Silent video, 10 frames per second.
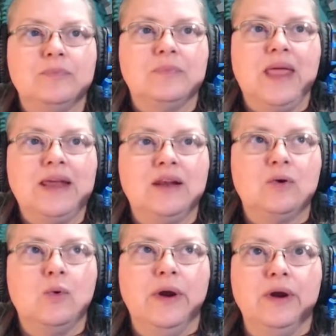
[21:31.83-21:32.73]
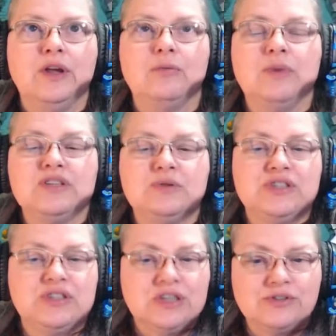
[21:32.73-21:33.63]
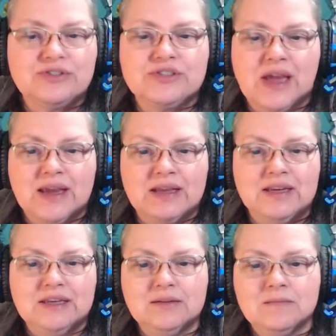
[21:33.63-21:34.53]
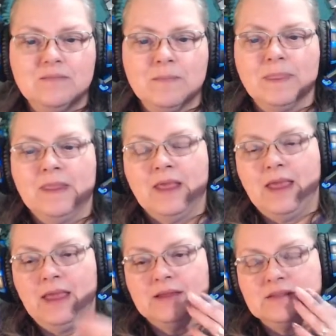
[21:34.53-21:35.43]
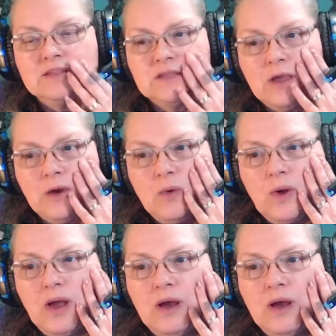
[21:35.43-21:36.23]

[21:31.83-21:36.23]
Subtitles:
That aquarium is still cycling, and so